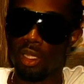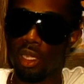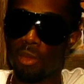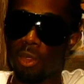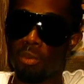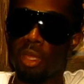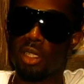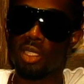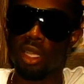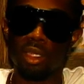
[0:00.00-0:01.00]
you know what I mean,
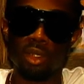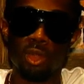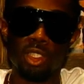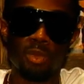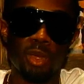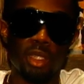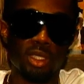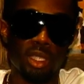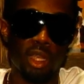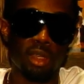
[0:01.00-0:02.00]
based on the
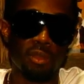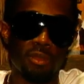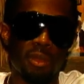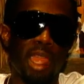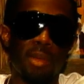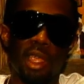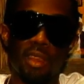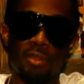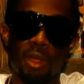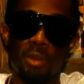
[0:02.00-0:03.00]
response or the vibe I
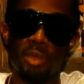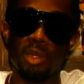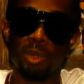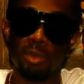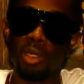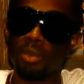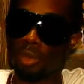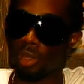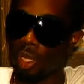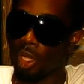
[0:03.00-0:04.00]
get from people.
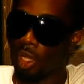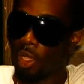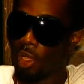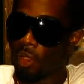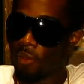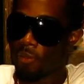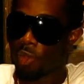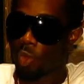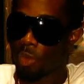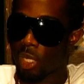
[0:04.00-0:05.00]
People
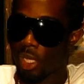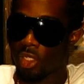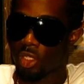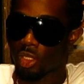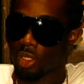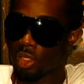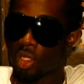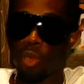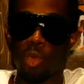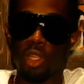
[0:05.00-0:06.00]
view me as
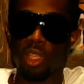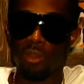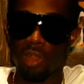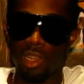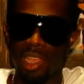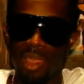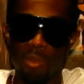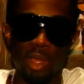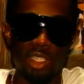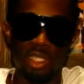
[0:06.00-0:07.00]
somewhat of an
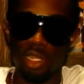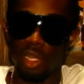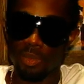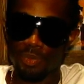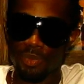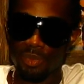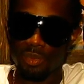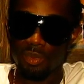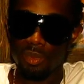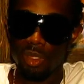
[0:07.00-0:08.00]
ambassador
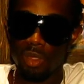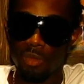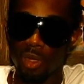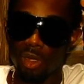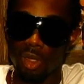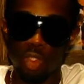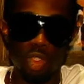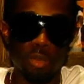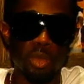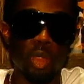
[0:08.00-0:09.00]
for the
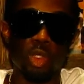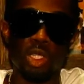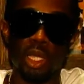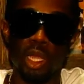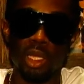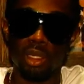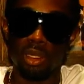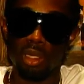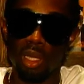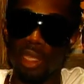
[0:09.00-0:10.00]
country musically,
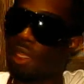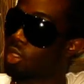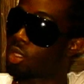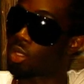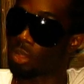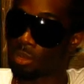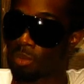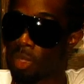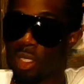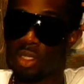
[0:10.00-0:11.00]
I guess,
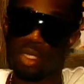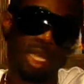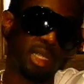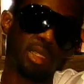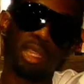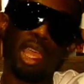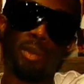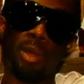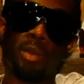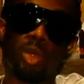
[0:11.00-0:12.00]
based on the
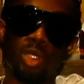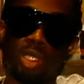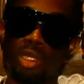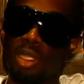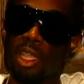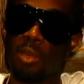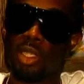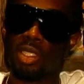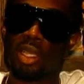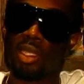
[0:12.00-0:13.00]
type of music, the
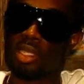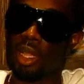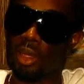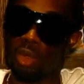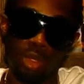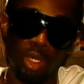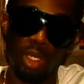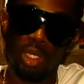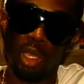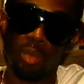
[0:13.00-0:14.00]
type of songs I do
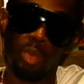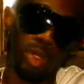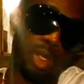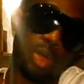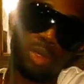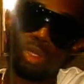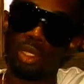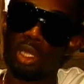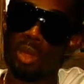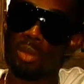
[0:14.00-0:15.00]
and put out,
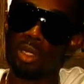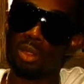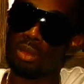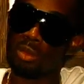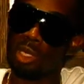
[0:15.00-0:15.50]
you know what I mean,